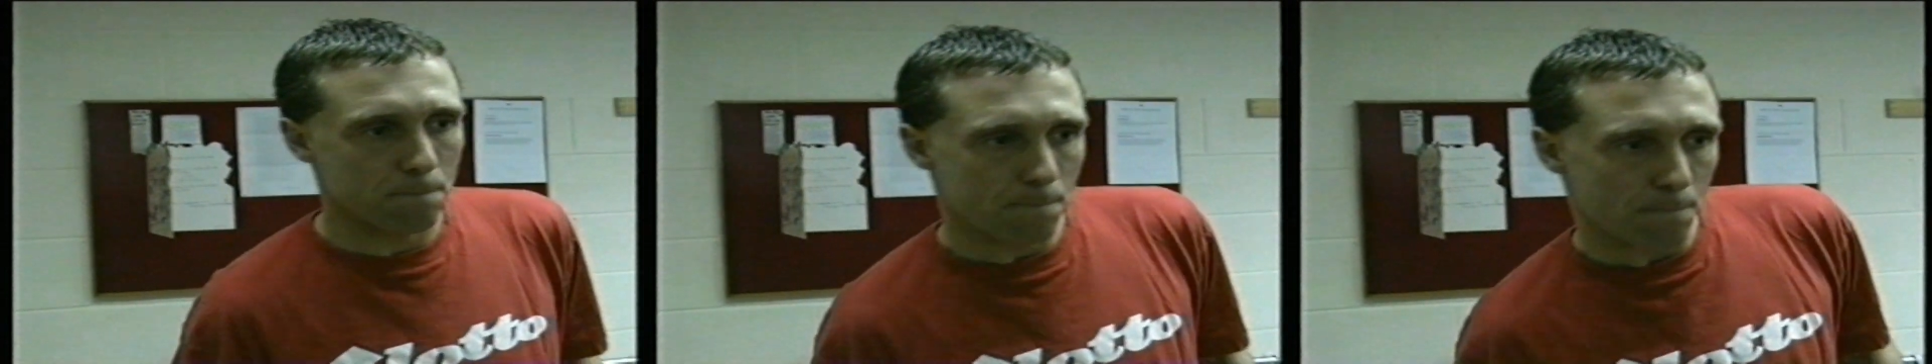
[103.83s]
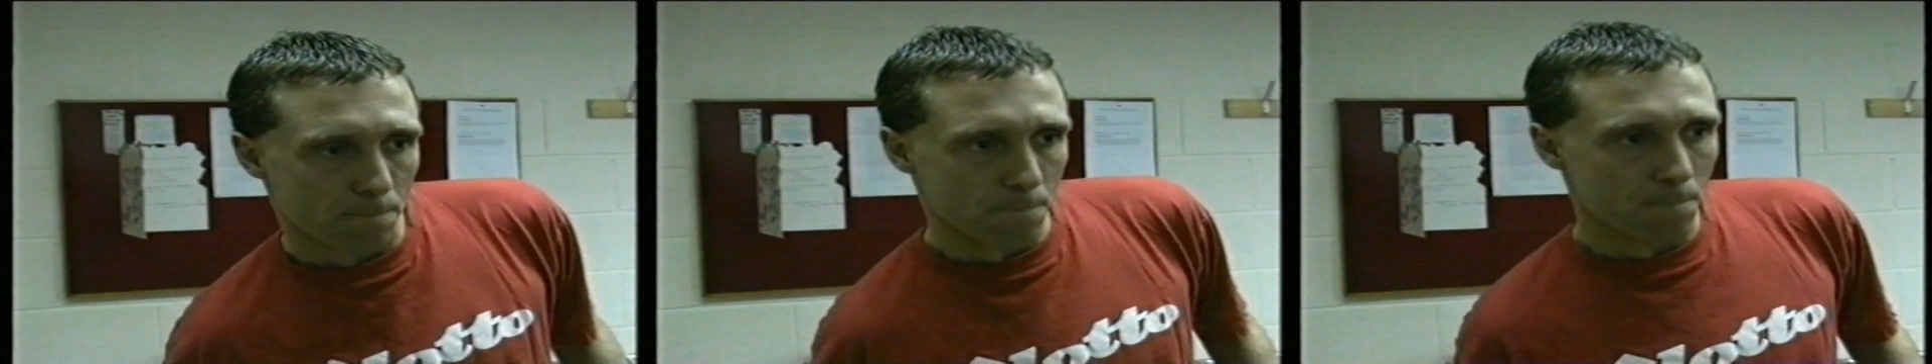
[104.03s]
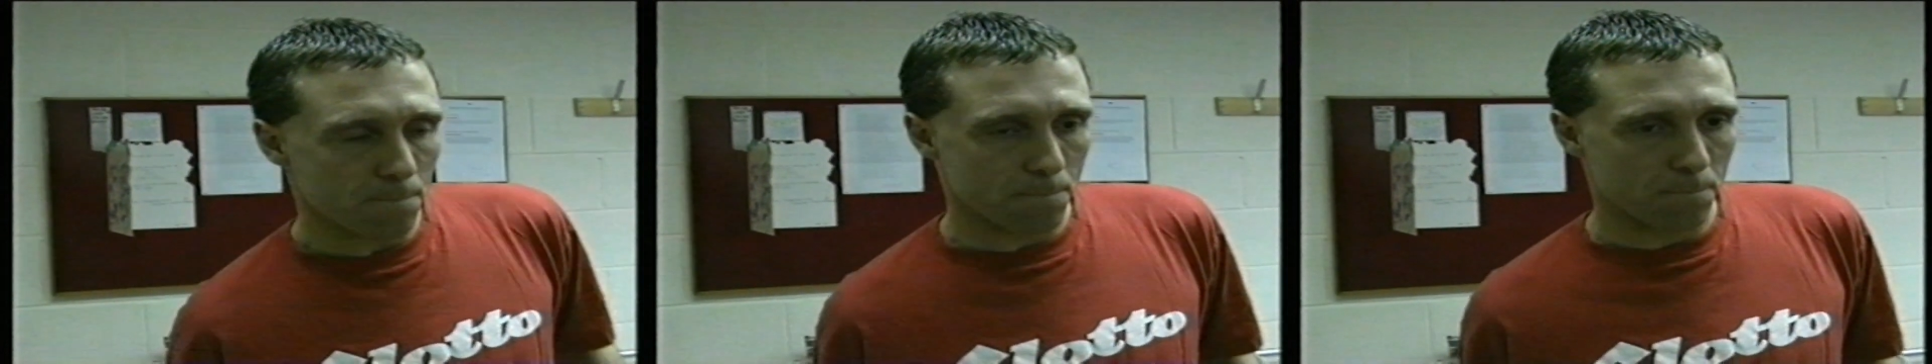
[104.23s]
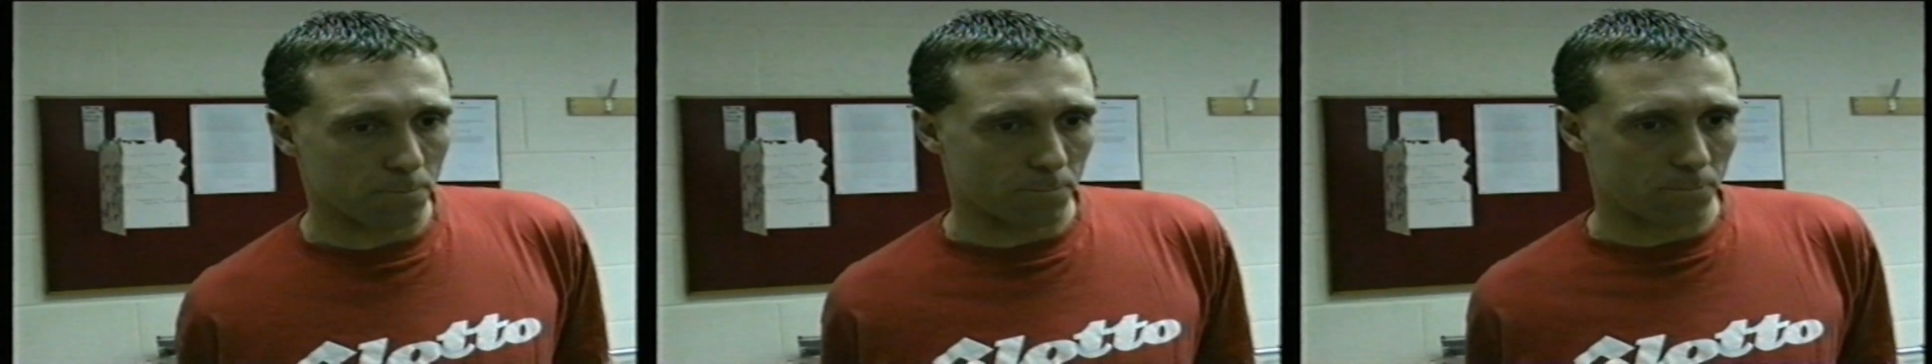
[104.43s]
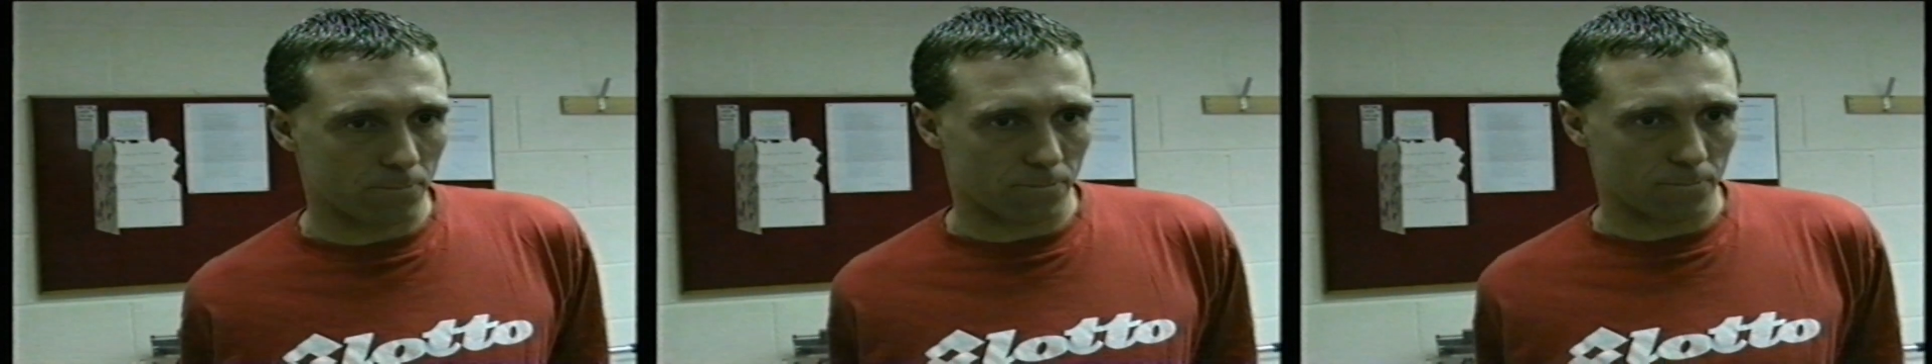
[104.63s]
Rovers form
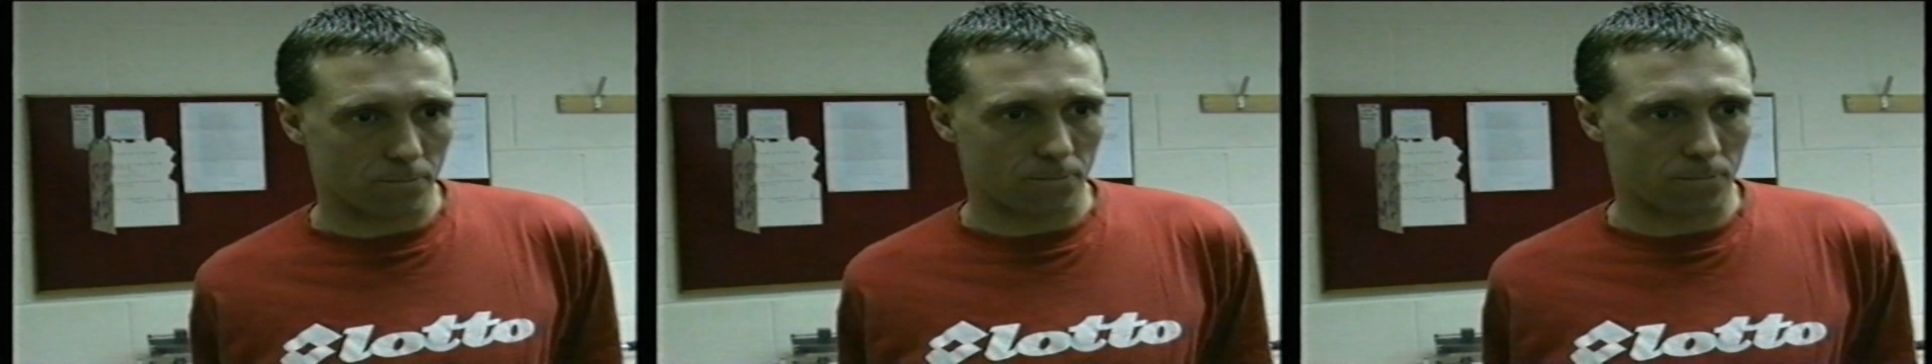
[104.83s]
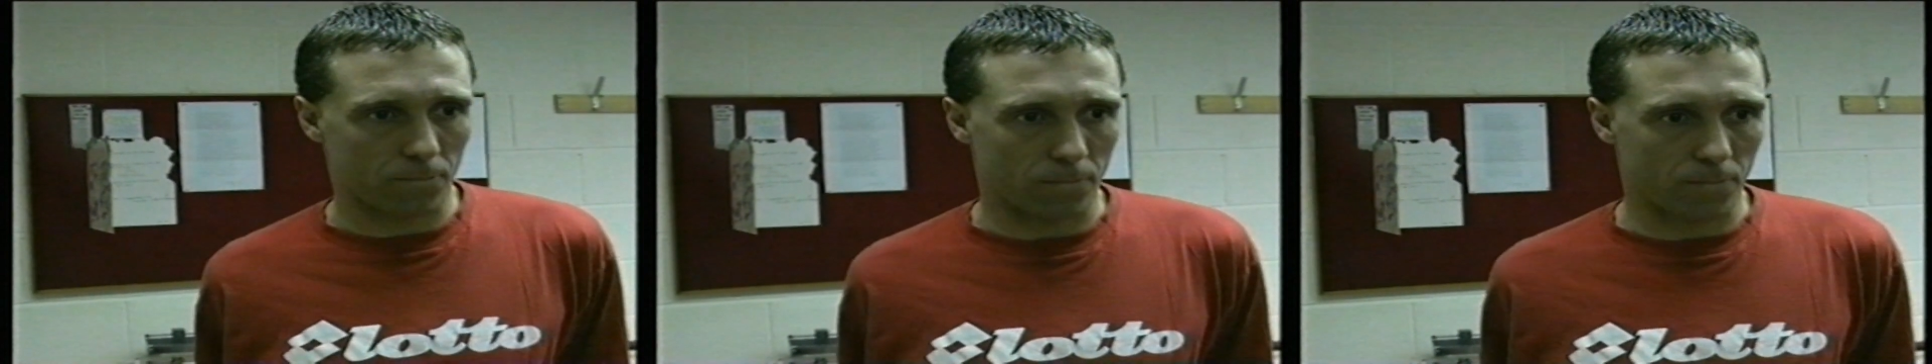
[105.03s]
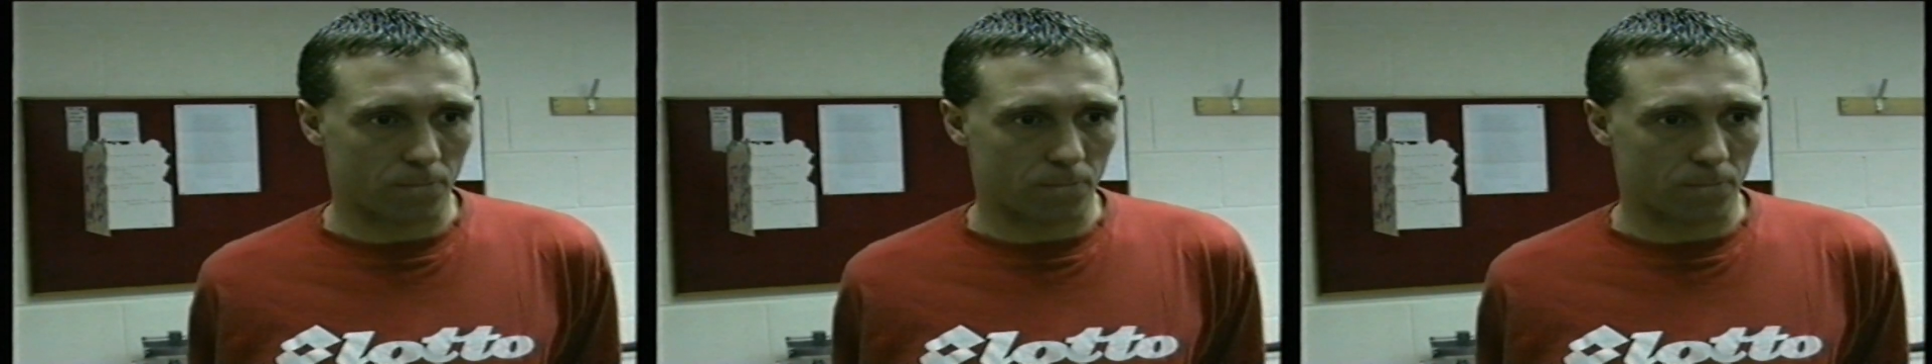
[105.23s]
dipping, but that doesn't